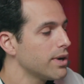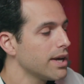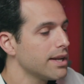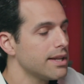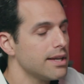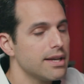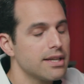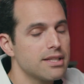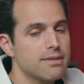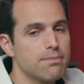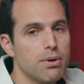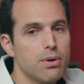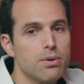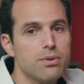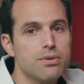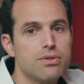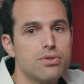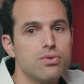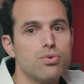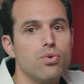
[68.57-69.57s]
you get
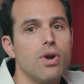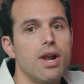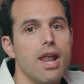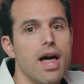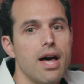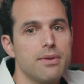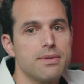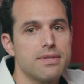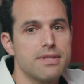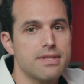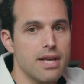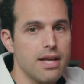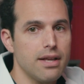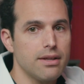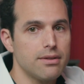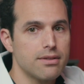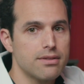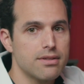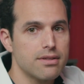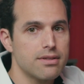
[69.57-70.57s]
exposed to loud
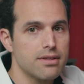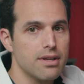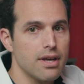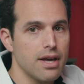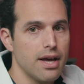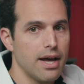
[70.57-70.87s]
sounds,